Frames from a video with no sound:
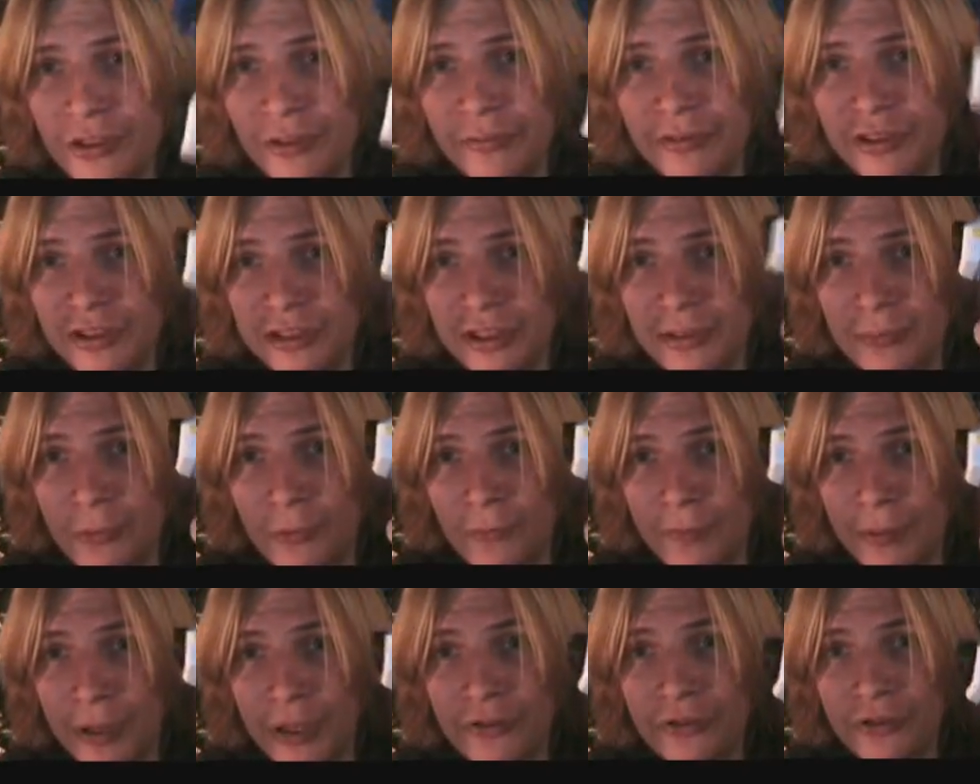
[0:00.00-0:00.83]
is obviously
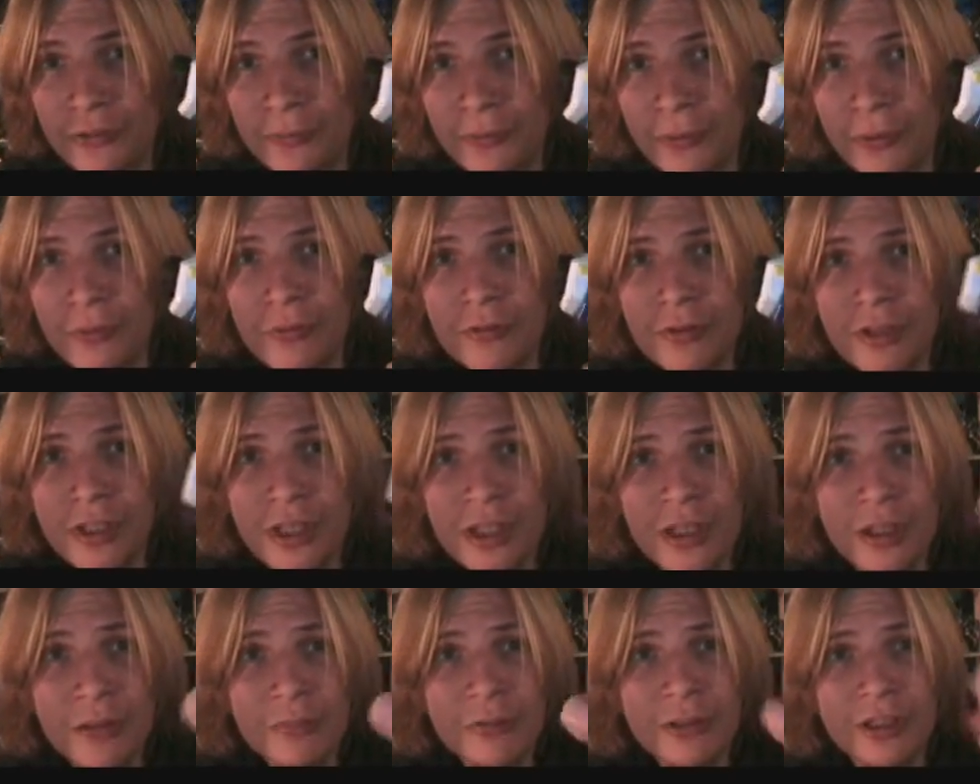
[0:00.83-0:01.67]
more posable.
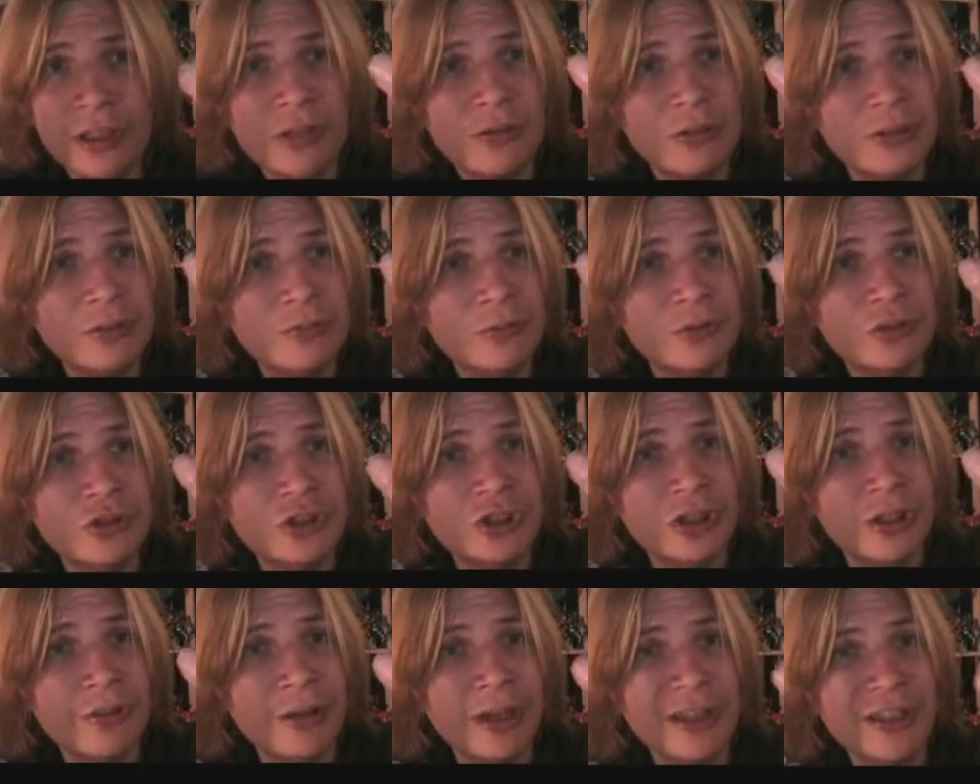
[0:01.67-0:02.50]
Would I call it more
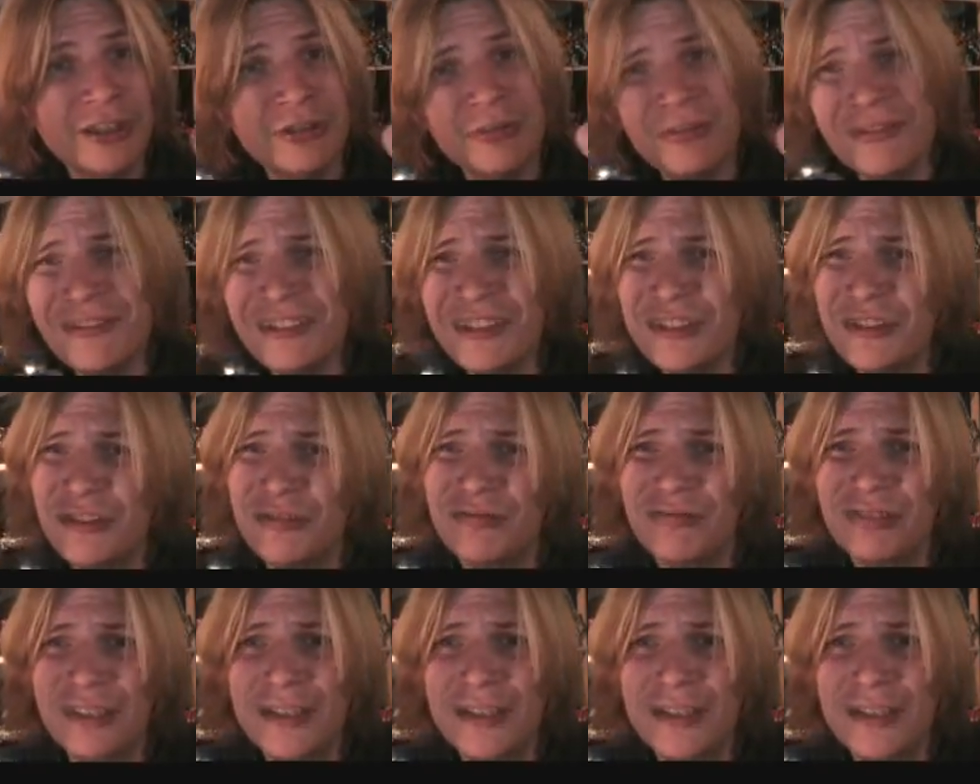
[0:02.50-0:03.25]
show accurate? No, not